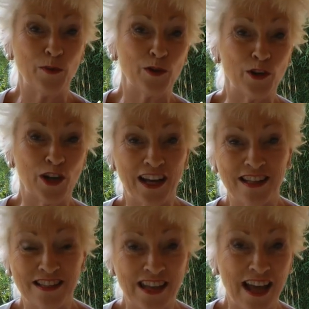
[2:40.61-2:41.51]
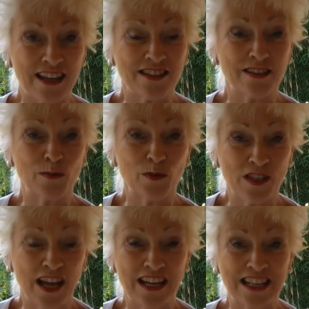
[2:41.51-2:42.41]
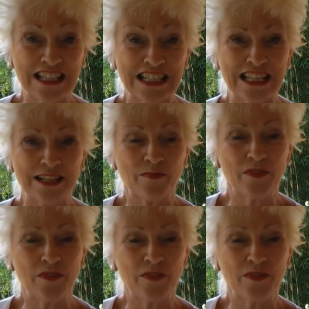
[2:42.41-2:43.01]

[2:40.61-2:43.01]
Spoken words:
or you'll get a text simultaneously.